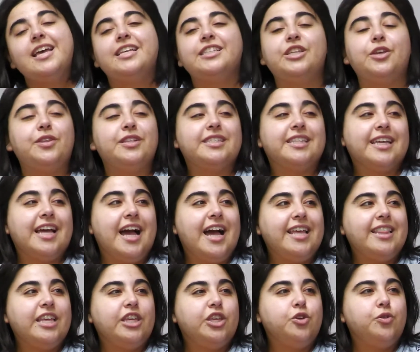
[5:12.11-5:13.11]
So that's the
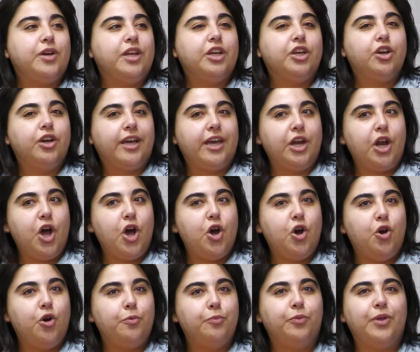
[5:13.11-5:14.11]
kind that you can cook at home,